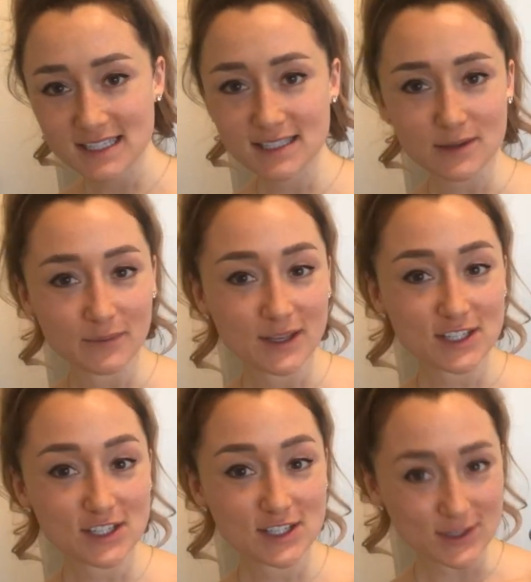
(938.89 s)
some
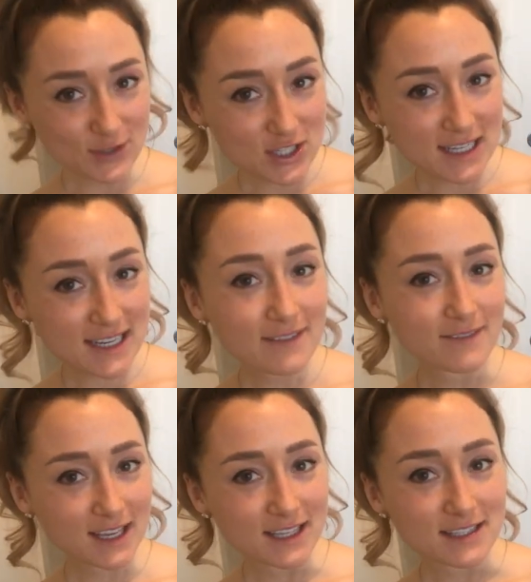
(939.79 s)
sushi,
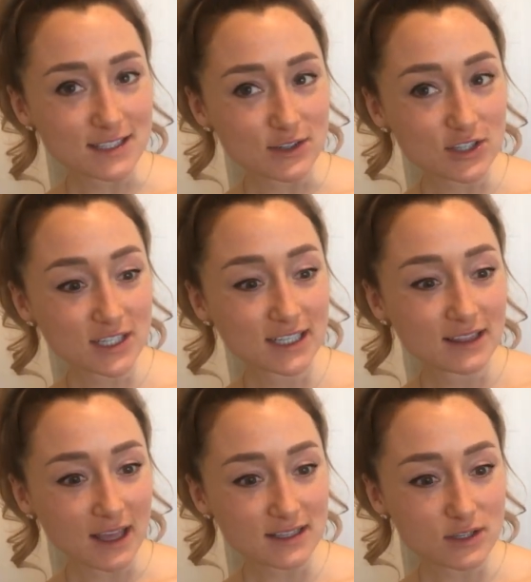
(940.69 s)
vegan sushi that's